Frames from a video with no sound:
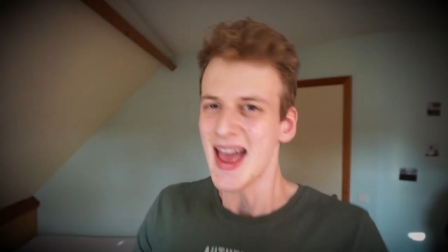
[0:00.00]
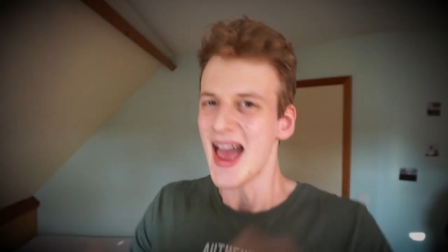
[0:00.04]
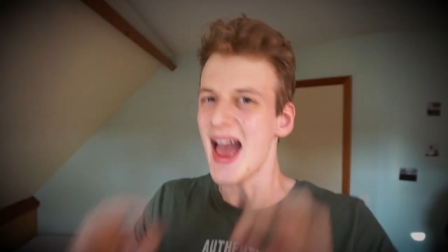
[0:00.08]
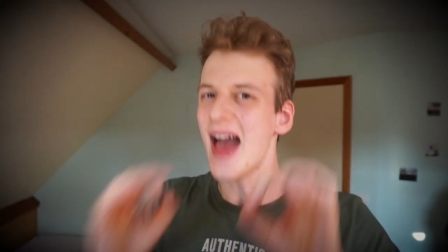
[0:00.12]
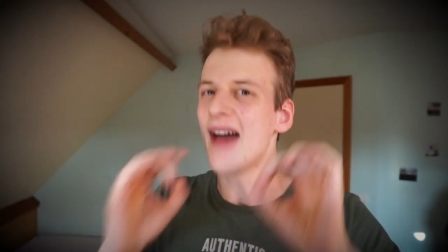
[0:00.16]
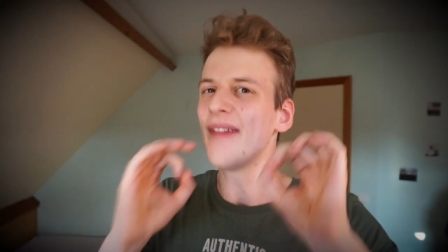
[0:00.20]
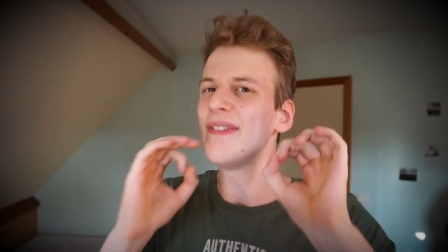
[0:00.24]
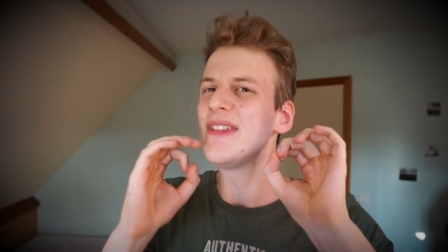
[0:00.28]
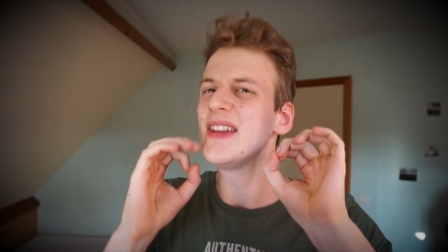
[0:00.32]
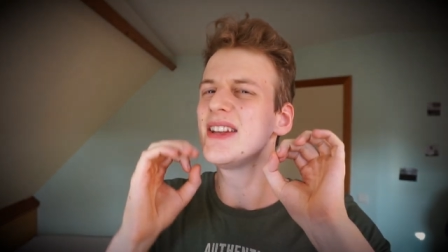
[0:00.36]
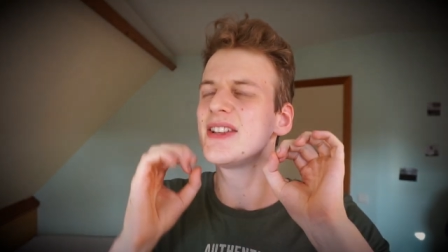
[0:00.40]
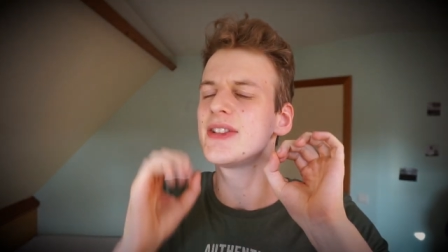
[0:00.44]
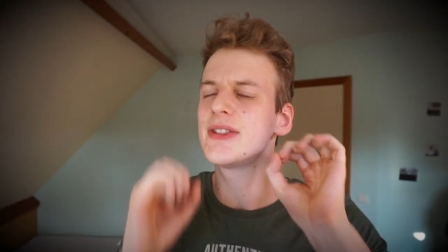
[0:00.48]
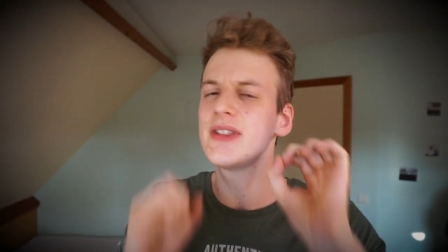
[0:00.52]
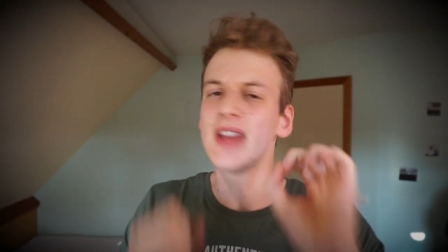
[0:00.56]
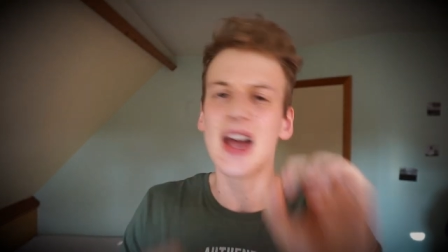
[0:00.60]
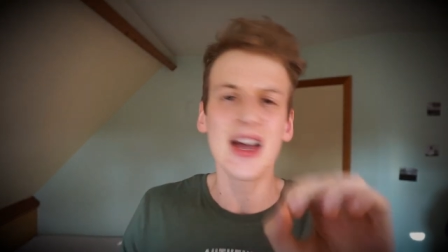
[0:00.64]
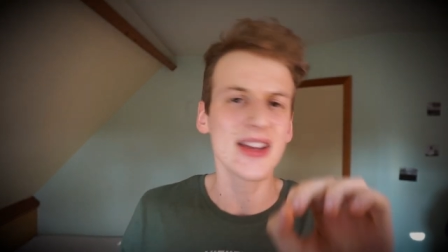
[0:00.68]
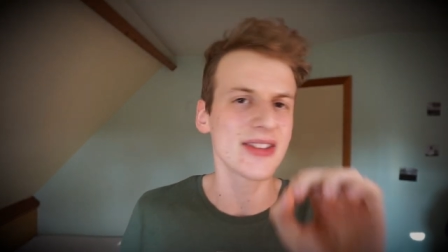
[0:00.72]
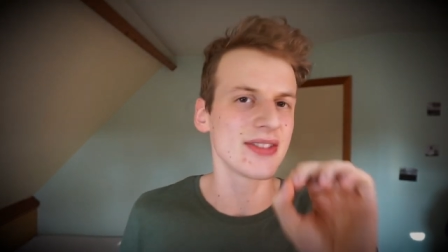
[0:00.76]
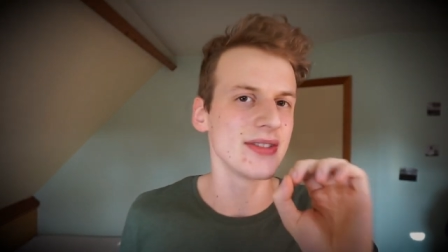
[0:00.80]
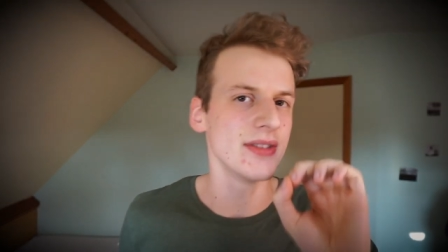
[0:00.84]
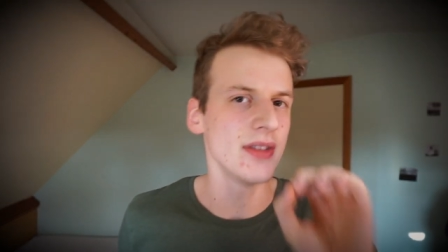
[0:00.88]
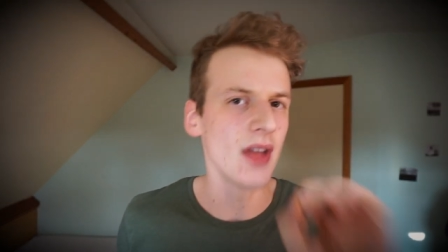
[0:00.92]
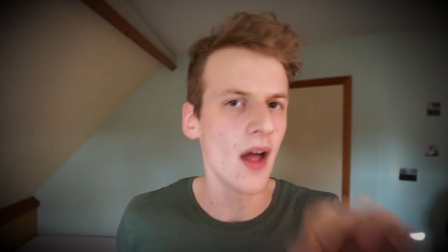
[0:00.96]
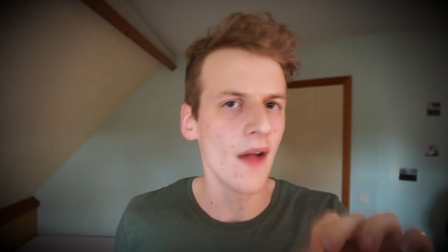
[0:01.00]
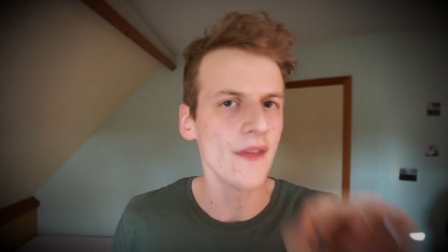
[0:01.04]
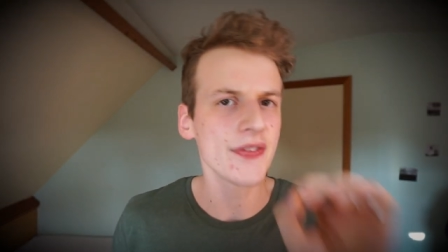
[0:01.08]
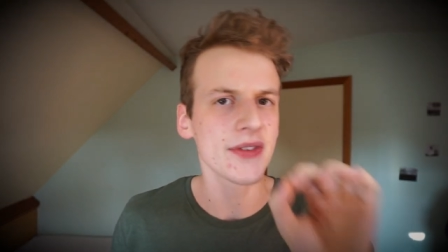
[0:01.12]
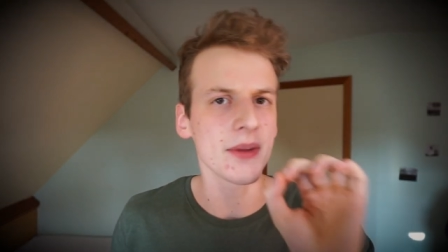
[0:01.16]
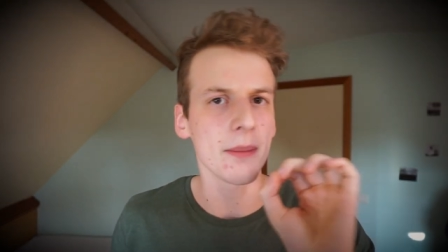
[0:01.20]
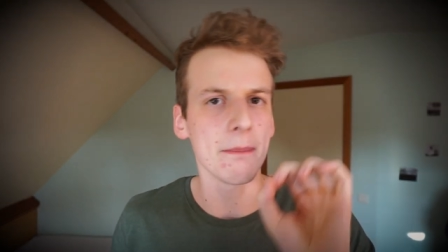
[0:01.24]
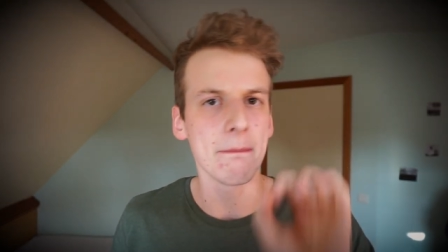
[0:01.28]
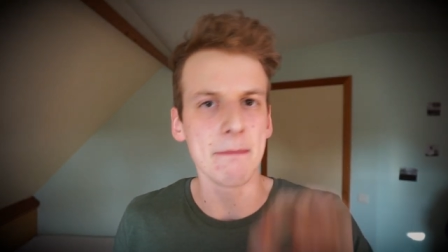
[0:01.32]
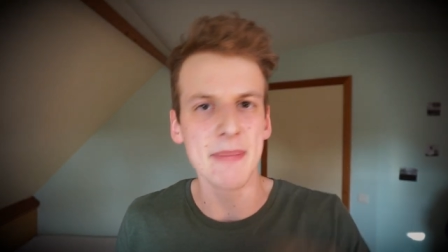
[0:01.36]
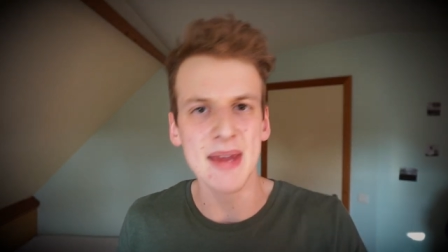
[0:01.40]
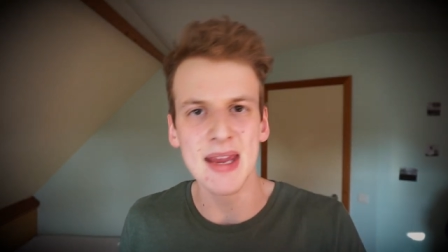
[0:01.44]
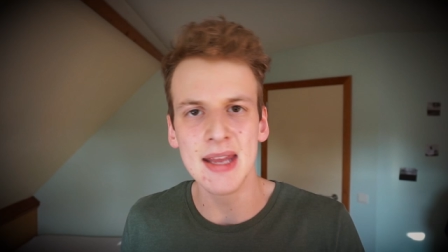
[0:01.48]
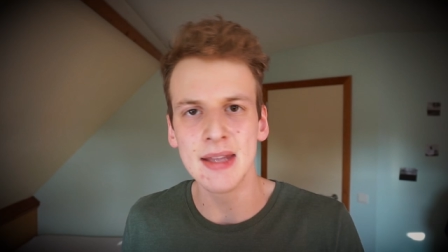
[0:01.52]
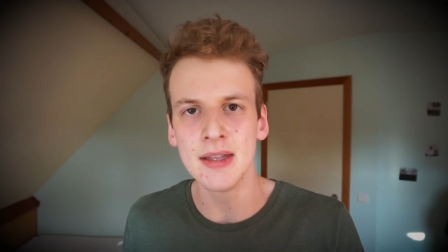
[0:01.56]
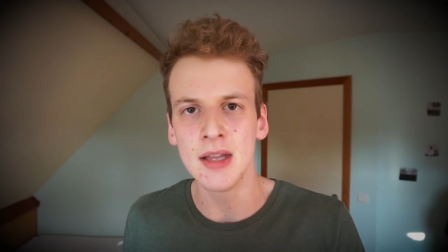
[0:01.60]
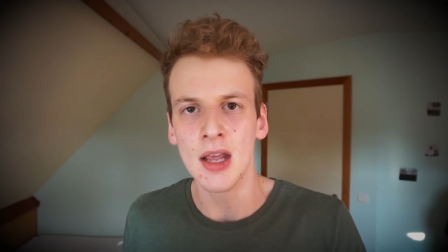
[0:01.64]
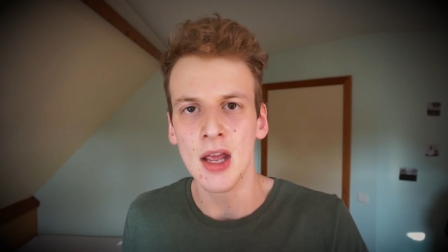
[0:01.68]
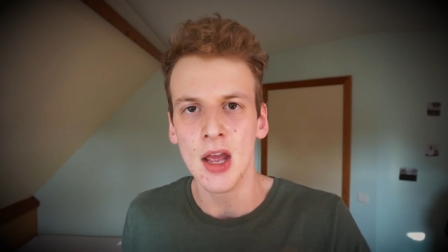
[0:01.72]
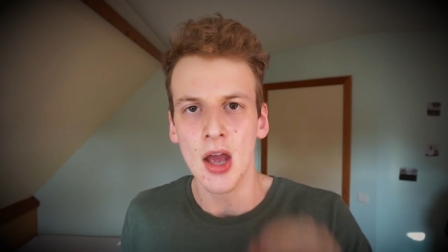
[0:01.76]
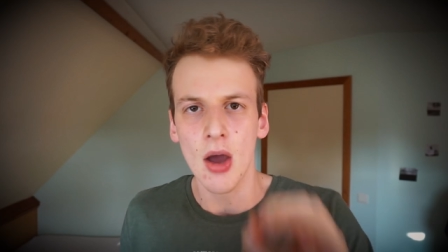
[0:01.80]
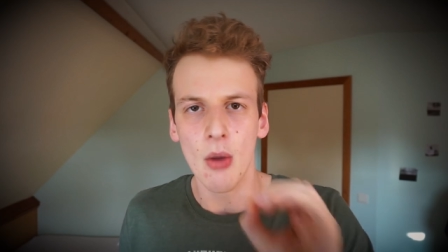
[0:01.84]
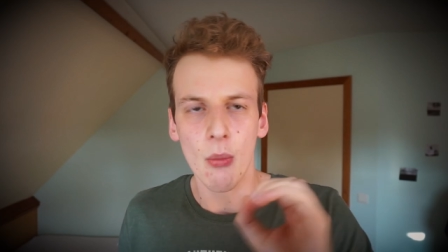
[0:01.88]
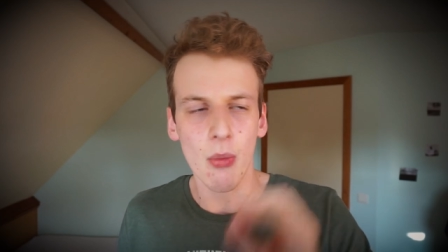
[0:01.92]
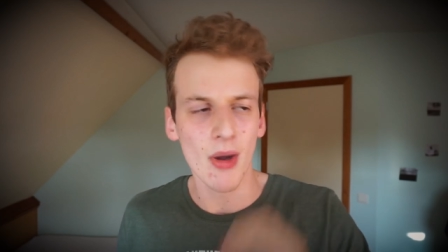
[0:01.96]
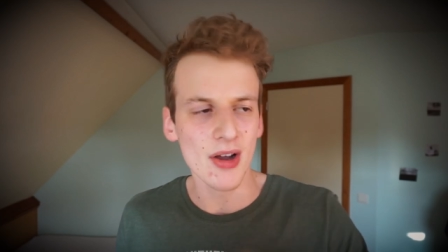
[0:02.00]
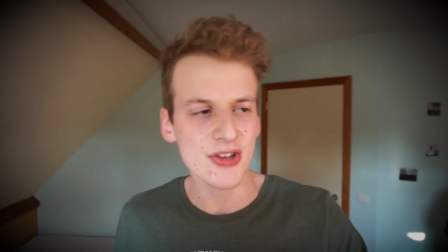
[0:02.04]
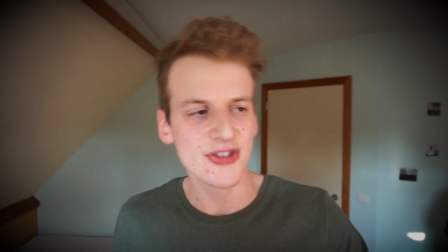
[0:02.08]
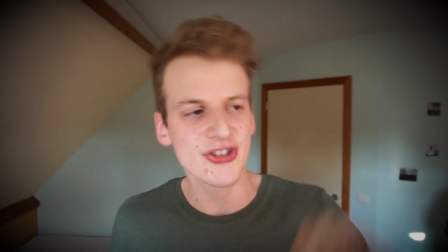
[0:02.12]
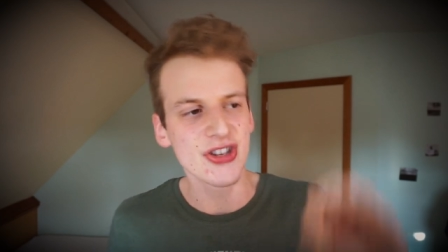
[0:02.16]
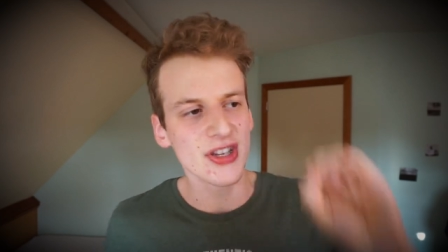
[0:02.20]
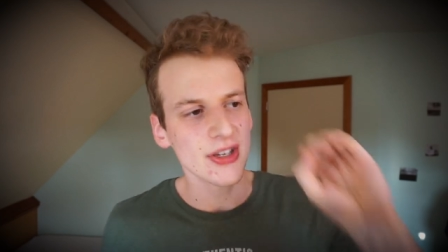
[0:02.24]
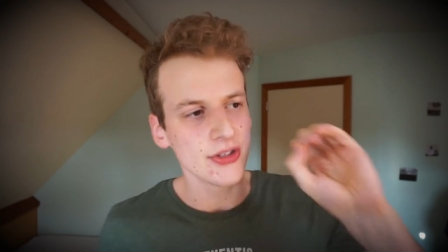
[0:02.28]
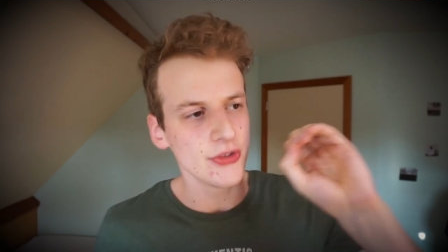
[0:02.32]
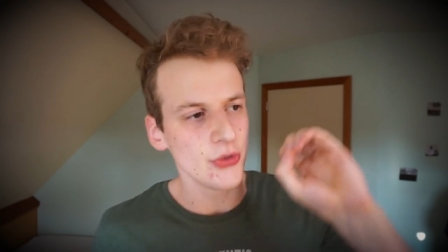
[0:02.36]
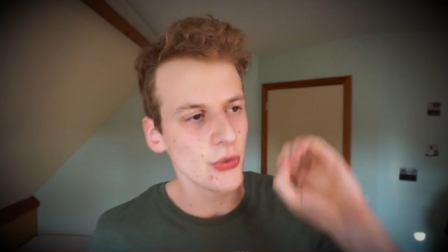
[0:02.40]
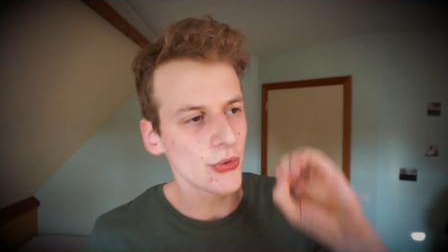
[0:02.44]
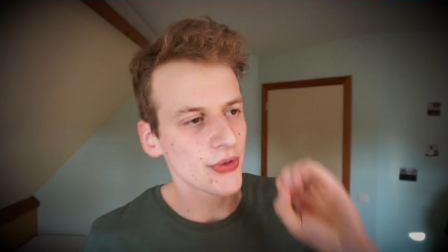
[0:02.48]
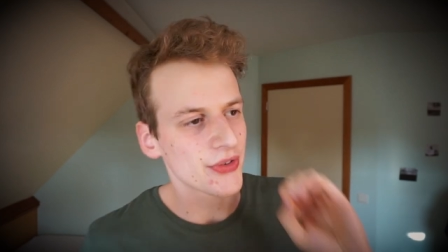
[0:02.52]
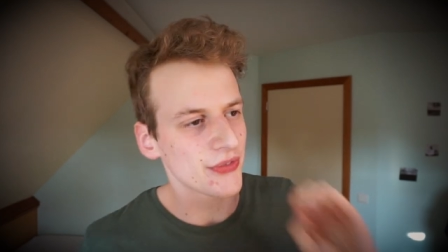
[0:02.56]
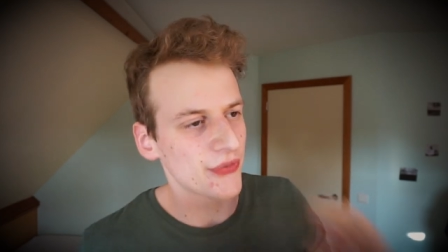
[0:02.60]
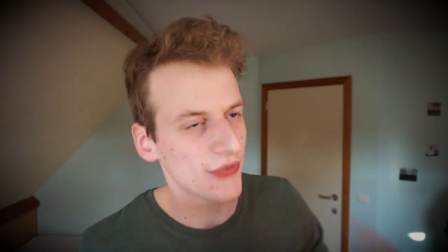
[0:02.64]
and this does not mean watching your